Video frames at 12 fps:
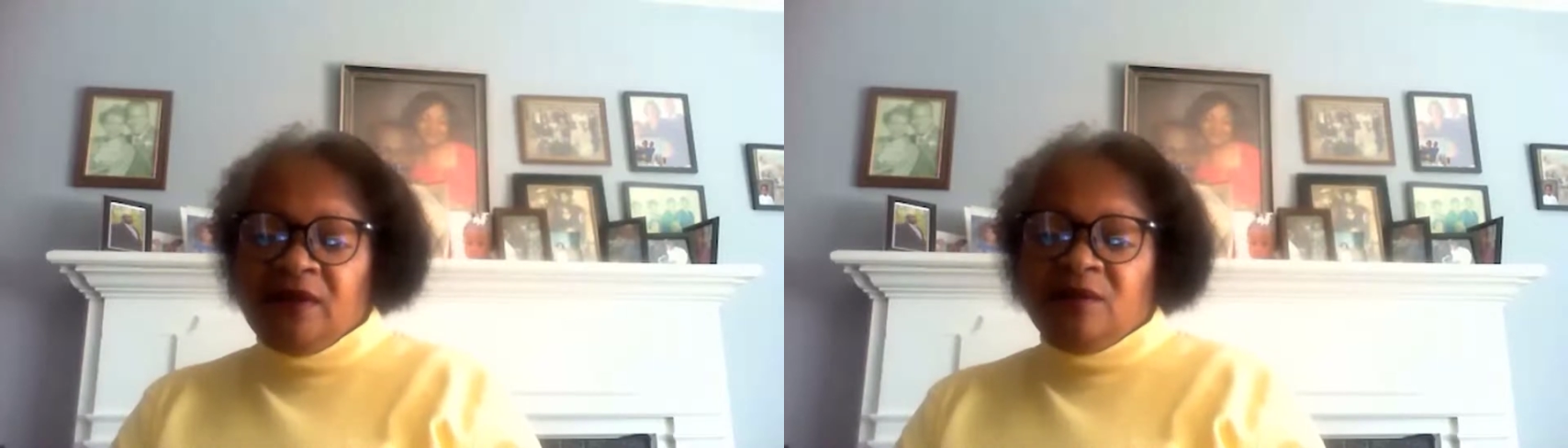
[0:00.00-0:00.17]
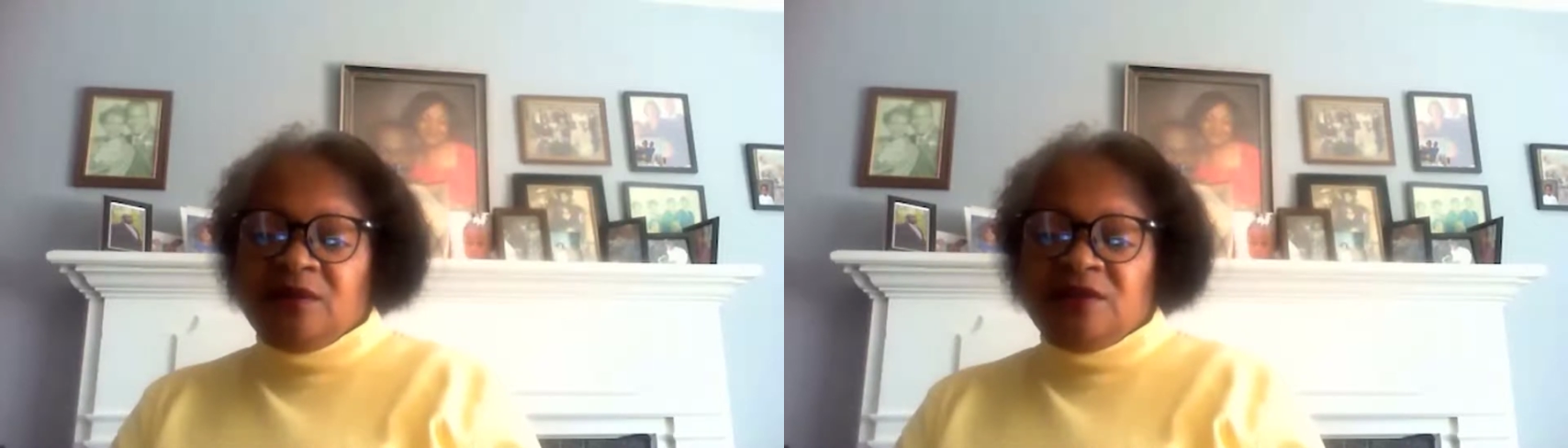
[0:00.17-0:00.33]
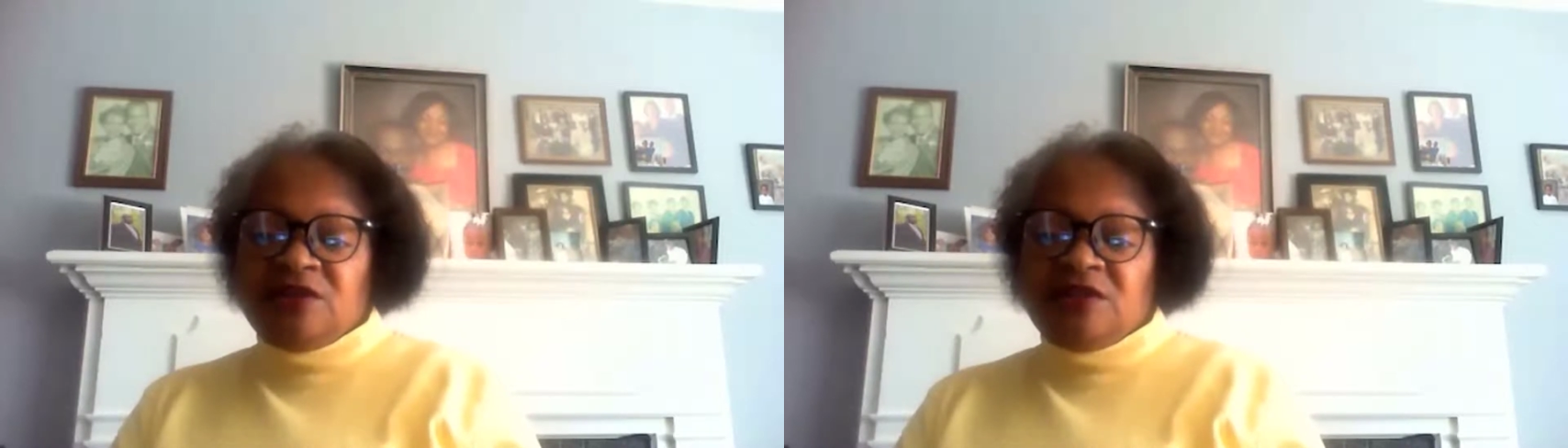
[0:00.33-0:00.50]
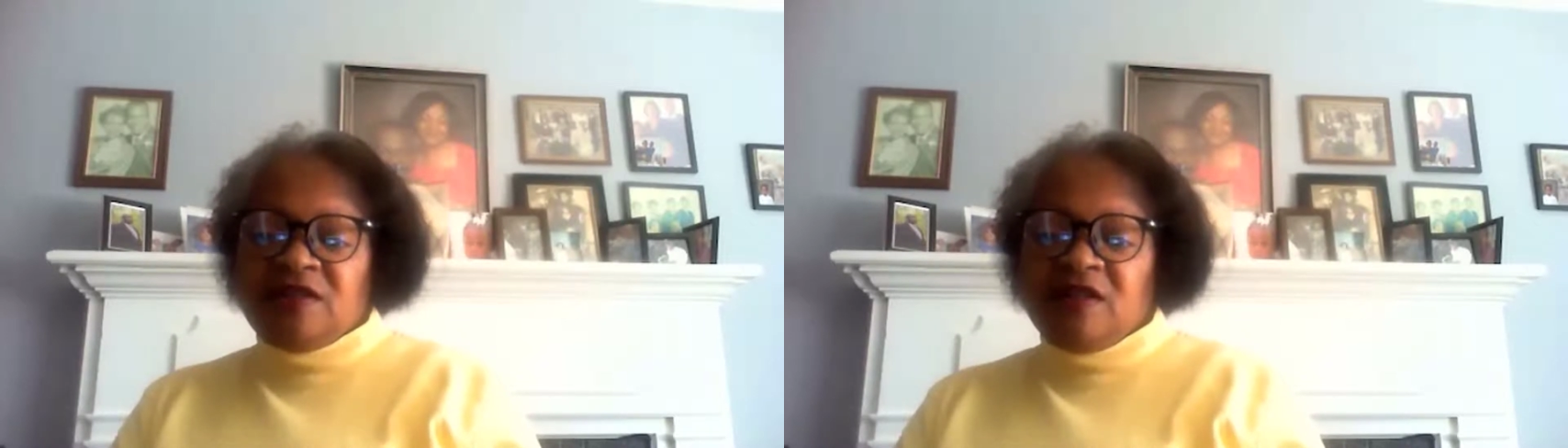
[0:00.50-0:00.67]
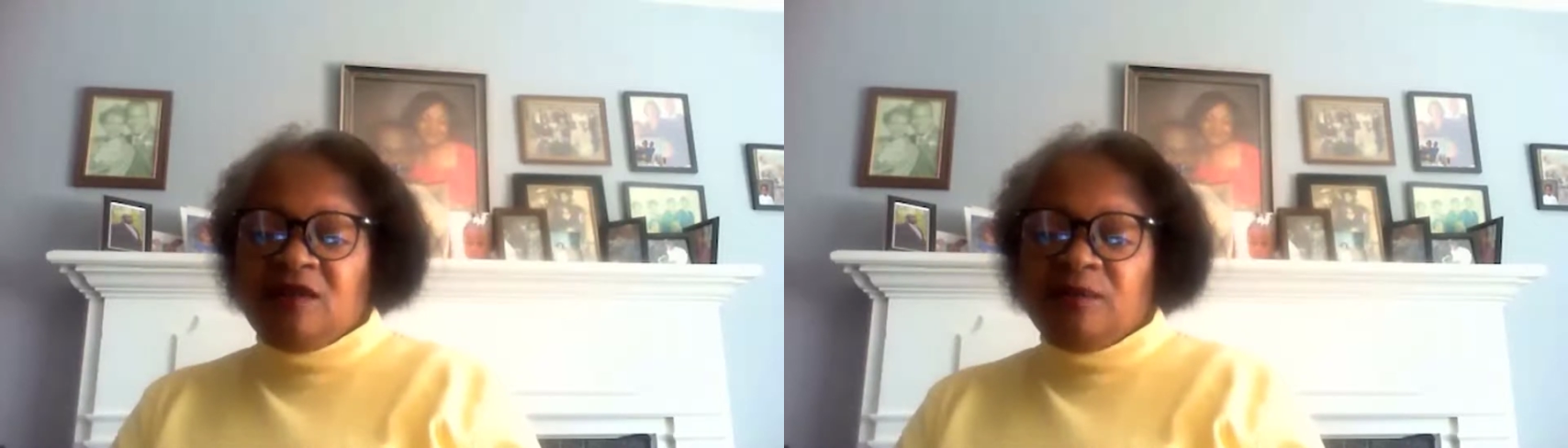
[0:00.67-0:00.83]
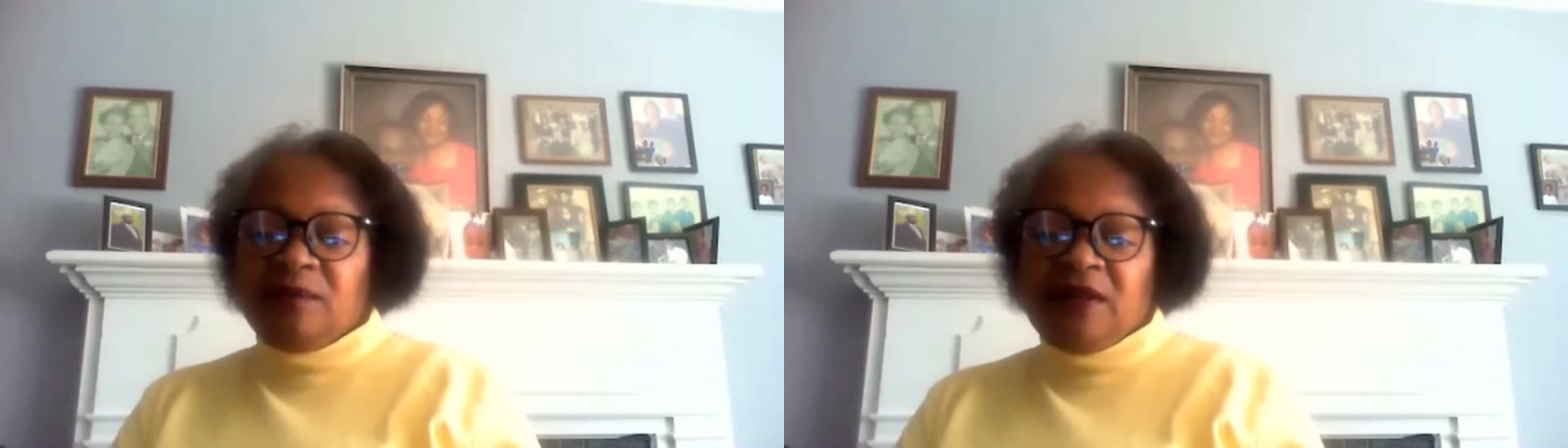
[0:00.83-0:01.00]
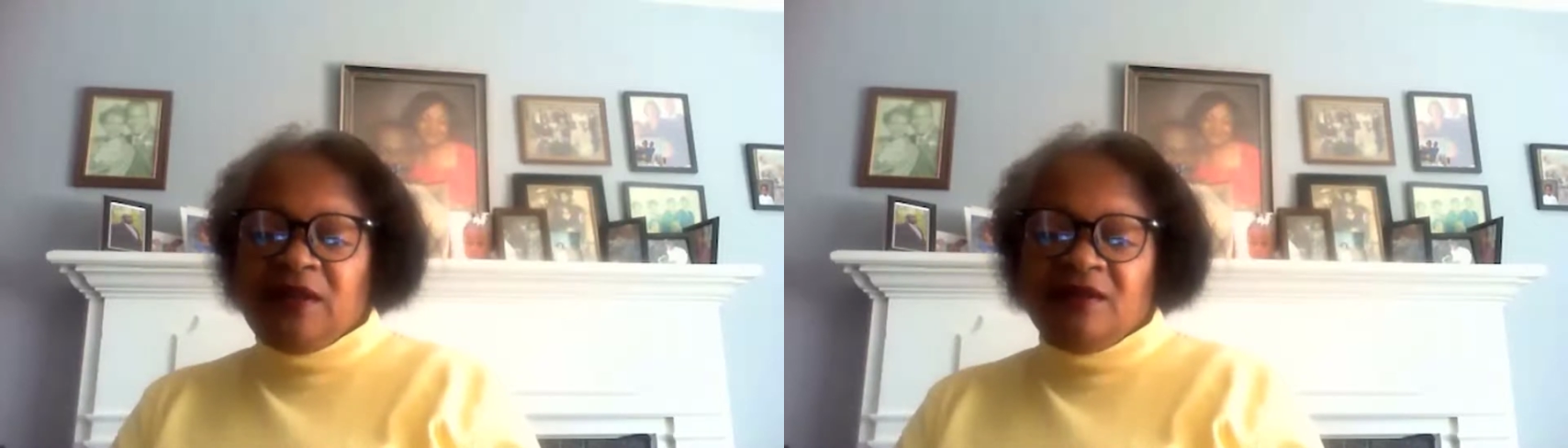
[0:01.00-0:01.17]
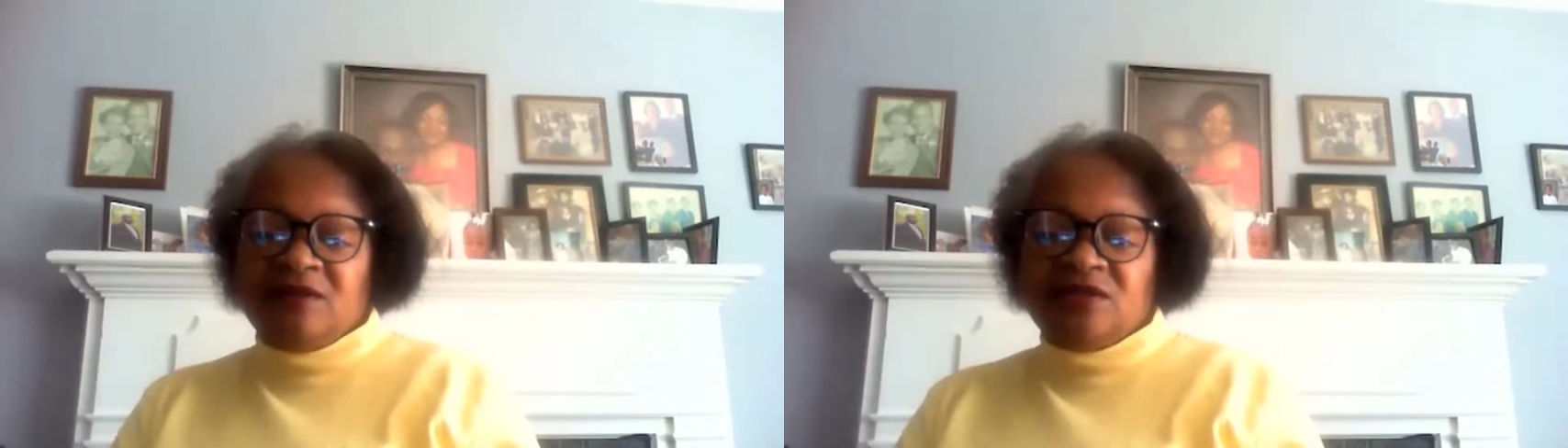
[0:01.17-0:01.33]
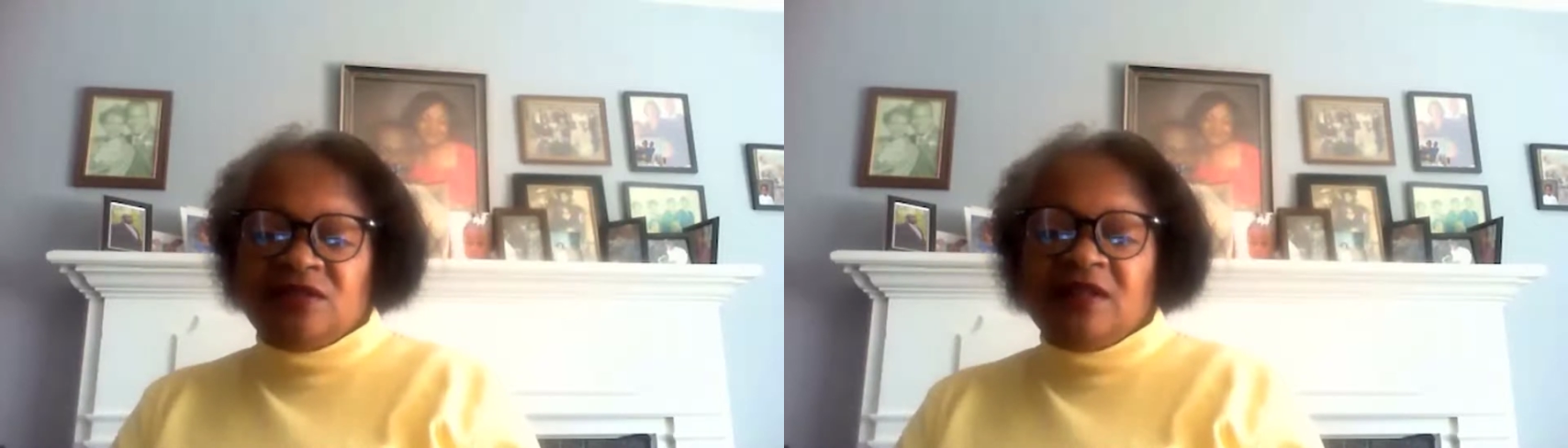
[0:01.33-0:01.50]
which she told
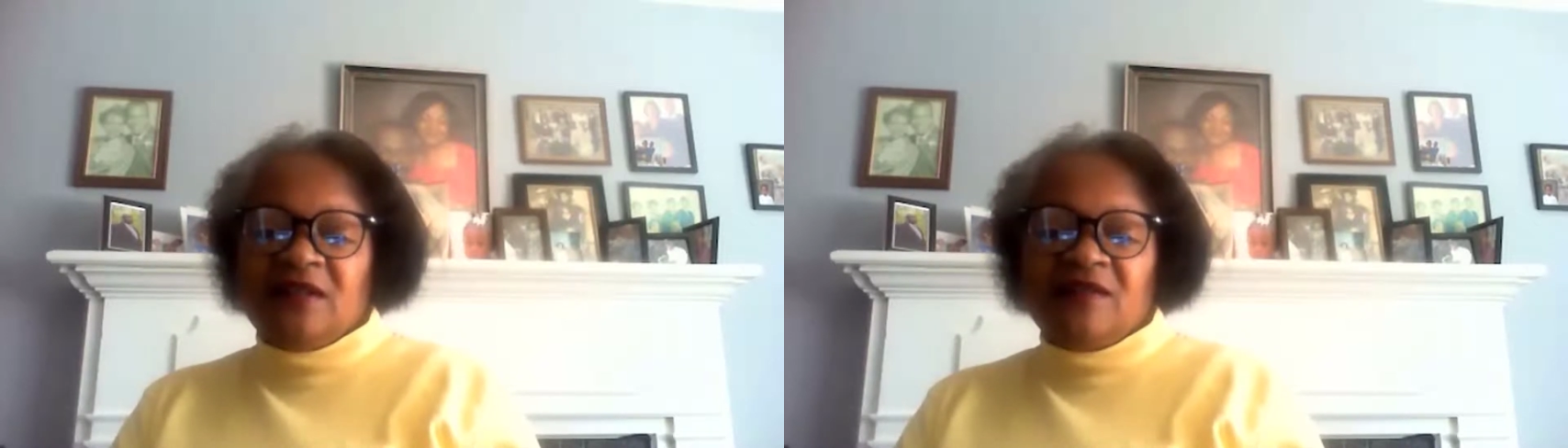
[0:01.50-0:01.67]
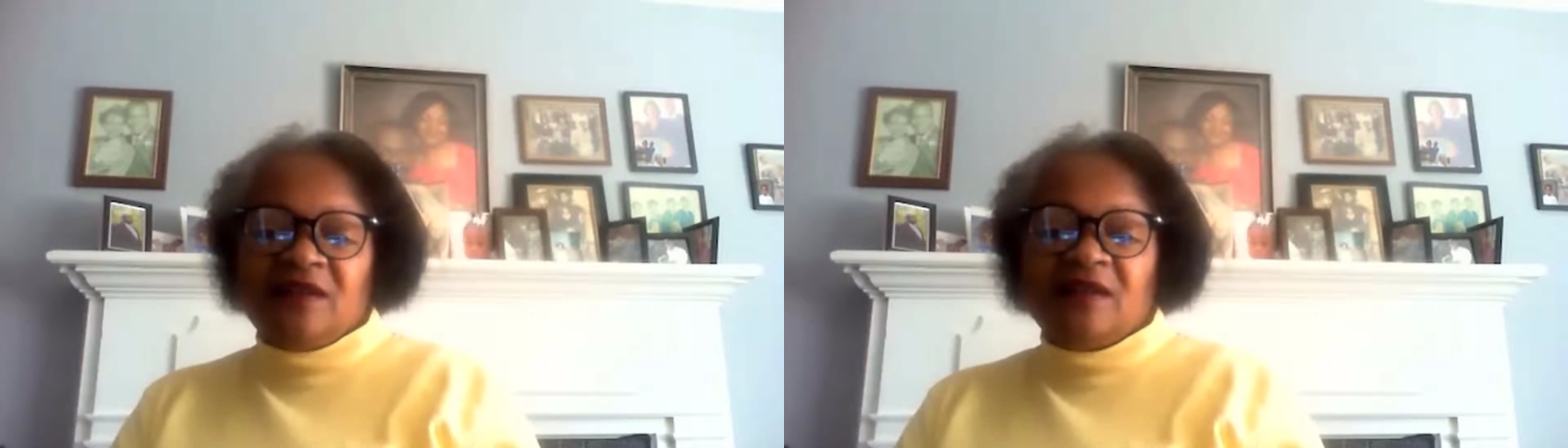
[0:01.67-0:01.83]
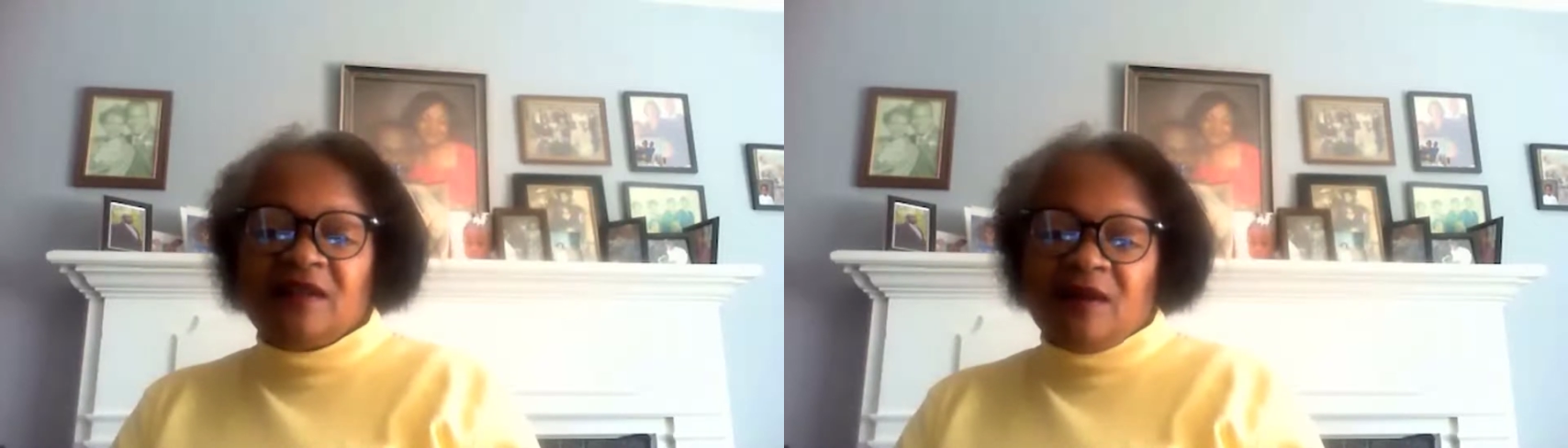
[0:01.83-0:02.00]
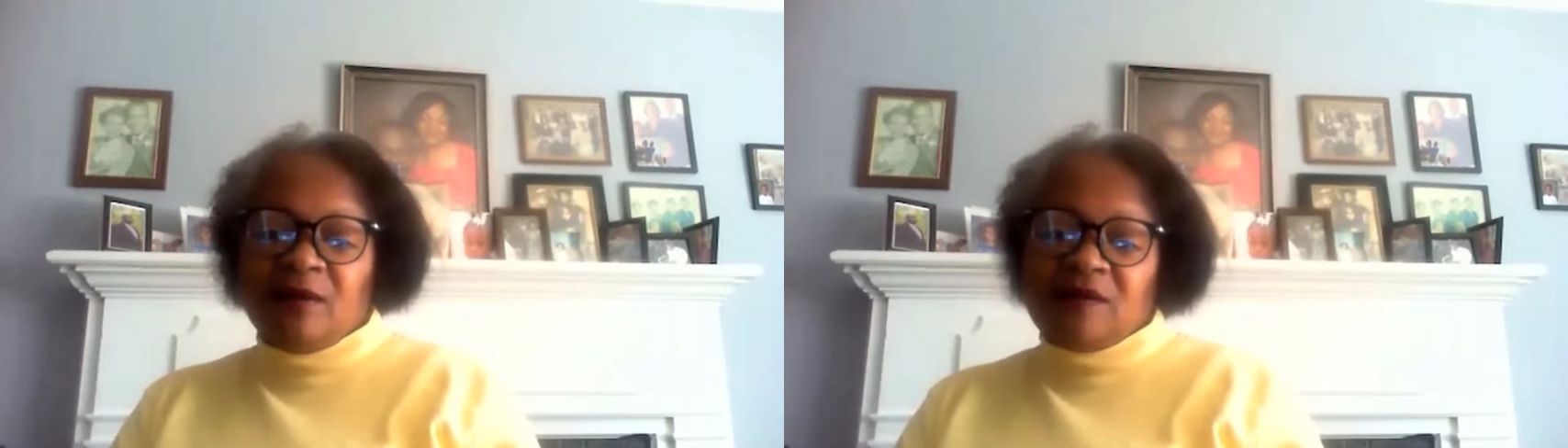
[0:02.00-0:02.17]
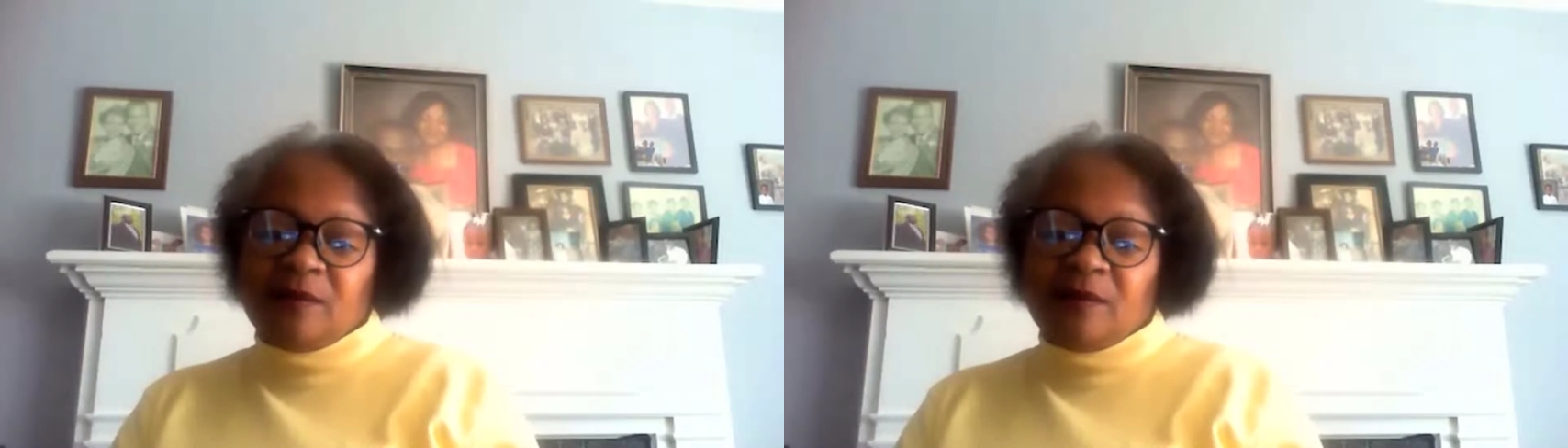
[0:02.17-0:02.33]
me she didn't think that was a